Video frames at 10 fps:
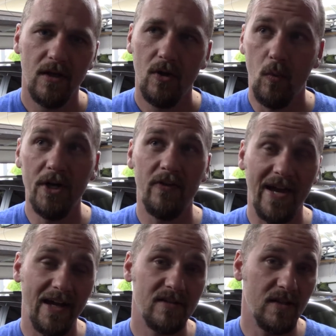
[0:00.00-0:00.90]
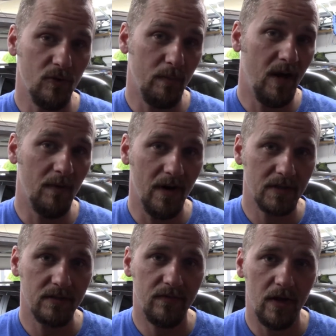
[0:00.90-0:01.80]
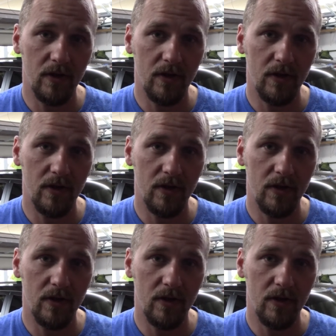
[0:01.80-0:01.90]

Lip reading: One year they had a stealth bomber actually fly